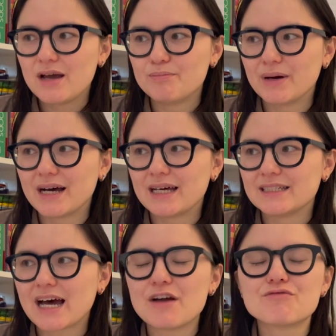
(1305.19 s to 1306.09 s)

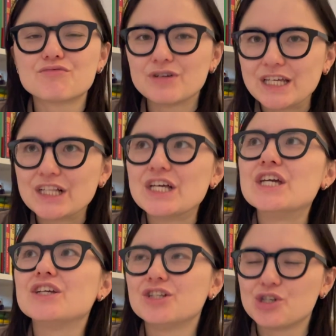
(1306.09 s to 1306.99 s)
But I
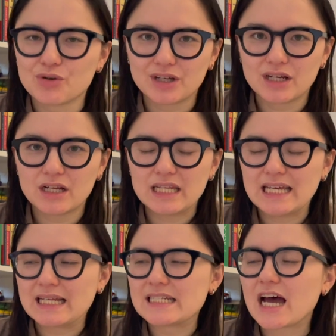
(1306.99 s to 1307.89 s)
really enjoyed it,
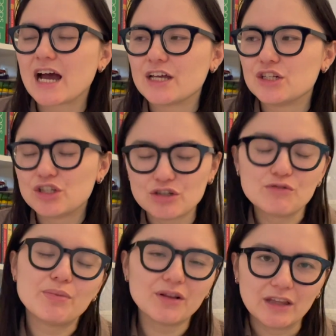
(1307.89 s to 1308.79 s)
and I
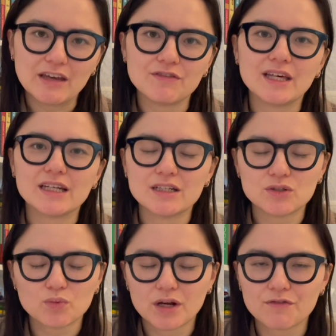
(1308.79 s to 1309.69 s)
do believe that it
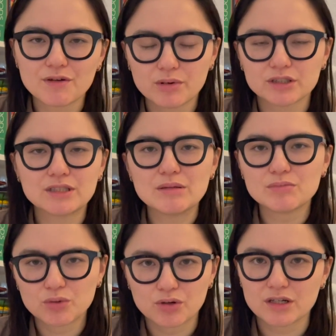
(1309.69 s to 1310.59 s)
is one of the most
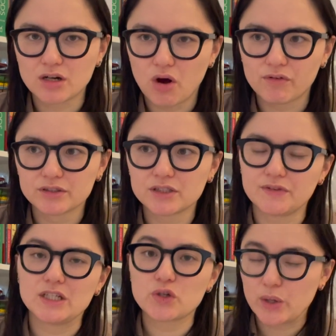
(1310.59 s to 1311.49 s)
important novels
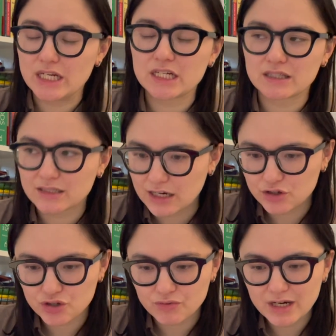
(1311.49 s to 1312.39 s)
of the 20th
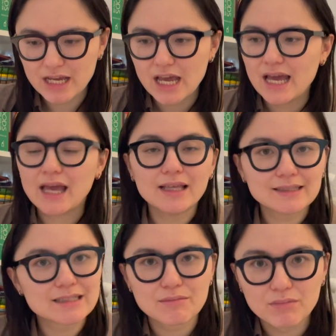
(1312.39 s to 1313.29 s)
century.
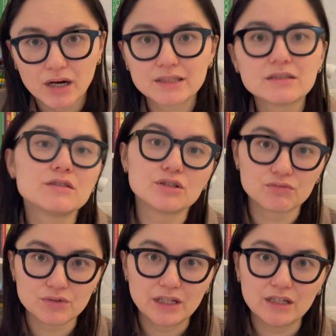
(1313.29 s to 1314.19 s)
It's a must
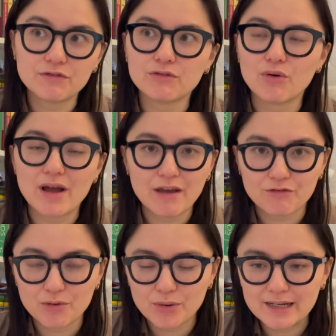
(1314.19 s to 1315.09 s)
read for
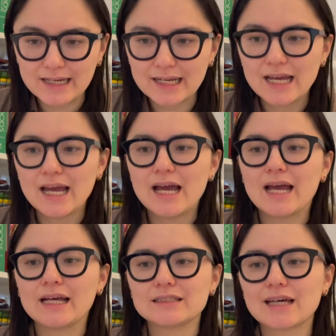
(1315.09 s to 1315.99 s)
everybody,
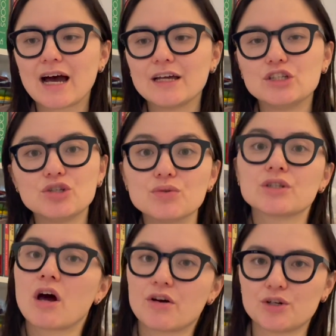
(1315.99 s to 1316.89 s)
and I do
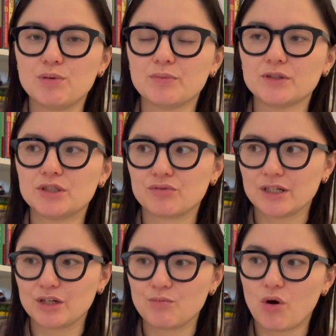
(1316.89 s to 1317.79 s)
encourage people to
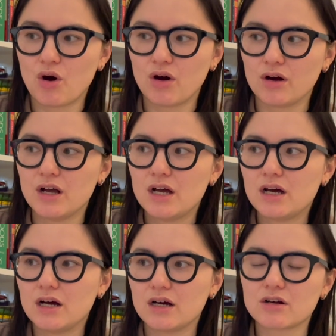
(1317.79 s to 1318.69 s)
read it more
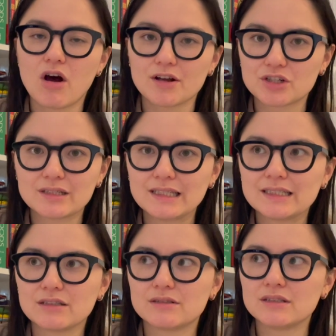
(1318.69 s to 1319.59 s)

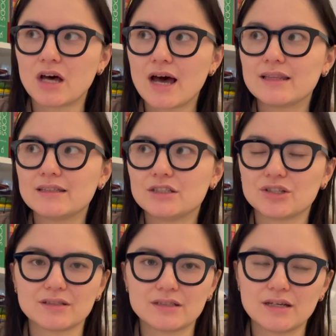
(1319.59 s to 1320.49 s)
consciously, so it's not
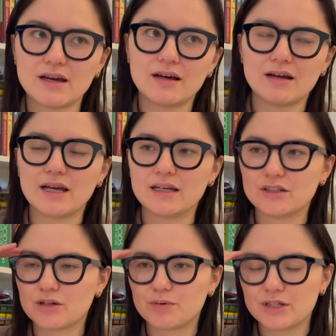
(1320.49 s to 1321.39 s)
just an
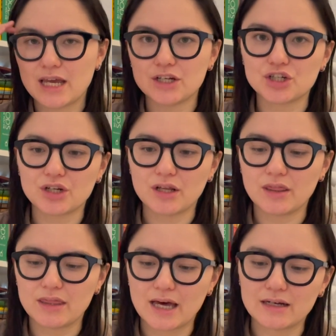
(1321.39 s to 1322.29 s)

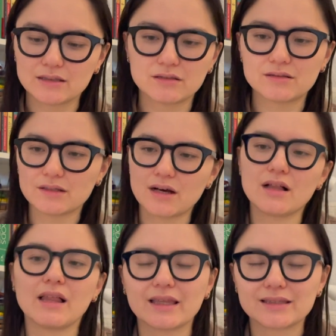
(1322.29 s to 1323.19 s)
interpretation that is,
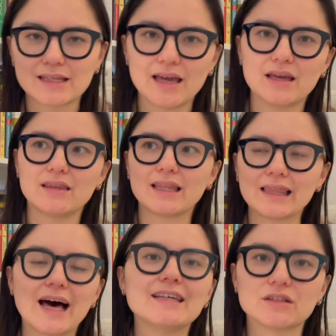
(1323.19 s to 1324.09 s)
let's say, that
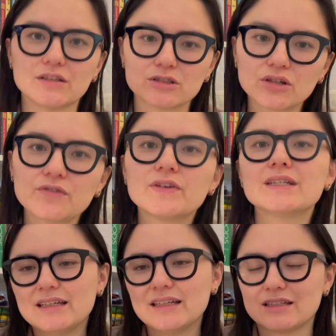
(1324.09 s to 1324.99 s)
lies
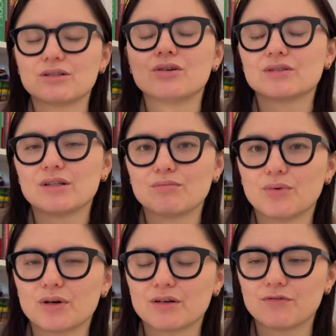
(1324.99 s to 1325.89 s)
surface. It is also
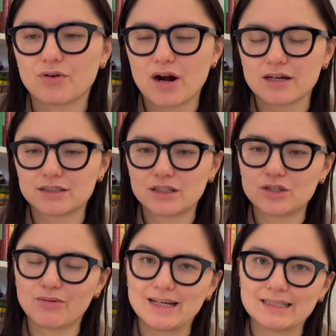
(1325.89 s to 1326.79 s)
important for us
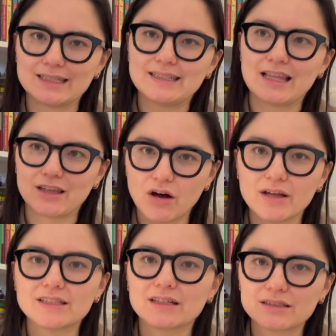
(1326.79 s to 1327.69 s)
to understand the
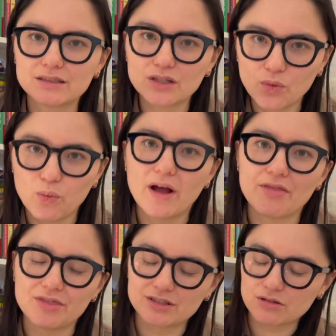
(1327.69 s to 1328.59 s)
context
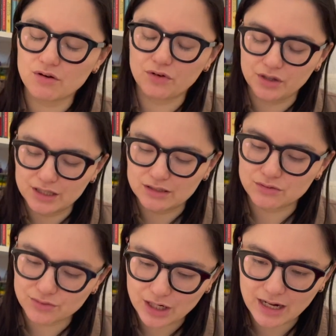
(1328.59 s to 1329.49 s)
when this novel
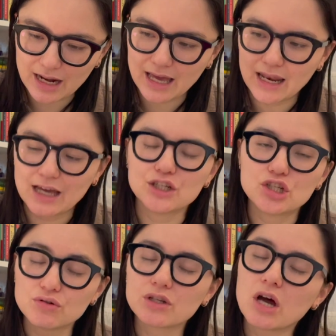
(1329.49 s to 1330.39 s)
is written, and I
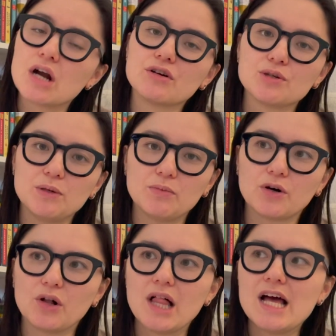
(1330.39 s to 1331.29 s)
do encourage
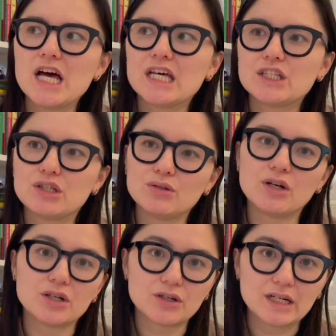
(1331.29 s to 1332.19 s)
people to
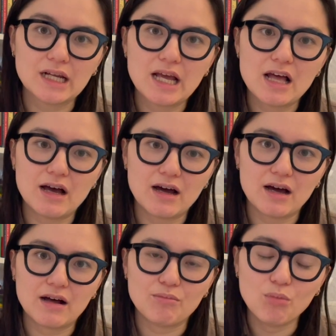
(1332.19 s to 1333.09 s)
learn
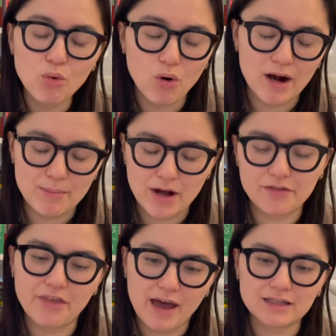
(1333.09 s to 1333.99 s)
more
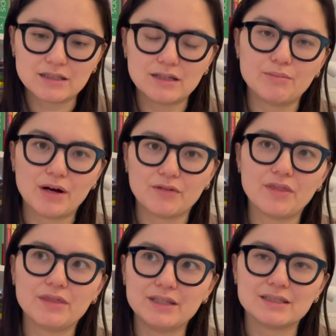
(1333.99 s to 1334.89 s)
about that, about
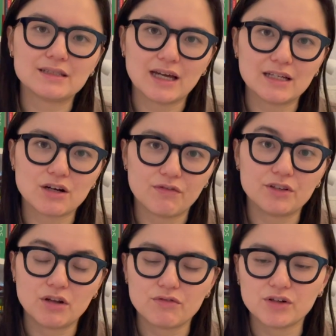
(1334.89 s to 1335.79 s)
this side of
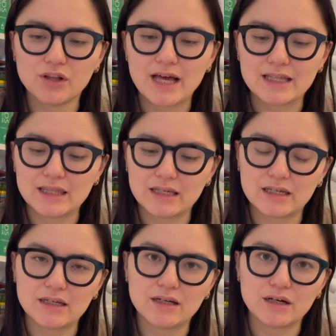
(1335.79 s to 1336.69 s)
the novel and
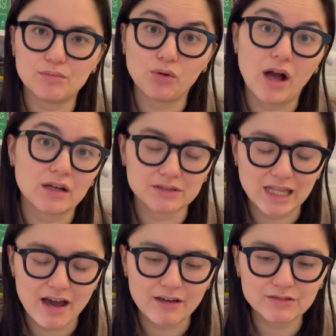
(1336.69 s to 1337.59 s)
the Bulgakov's
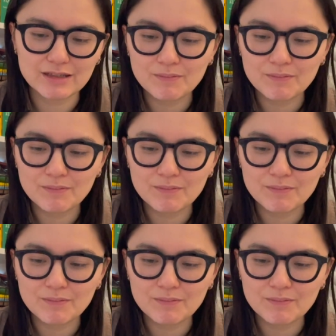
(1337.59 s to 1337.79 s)
lives.